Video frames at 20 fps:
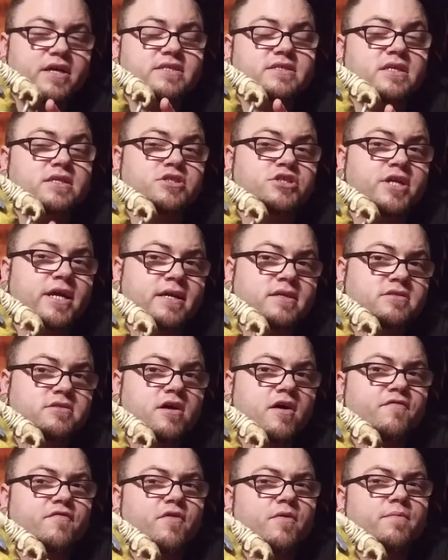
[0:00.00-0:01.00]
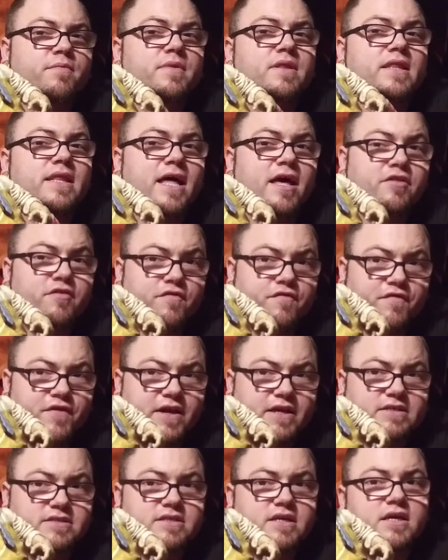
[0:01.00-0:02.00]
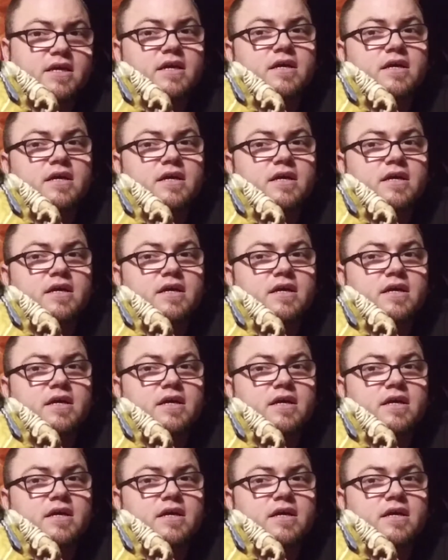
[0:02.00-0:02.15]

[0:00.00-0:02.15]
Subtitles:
is the chainsaw from Leatherface,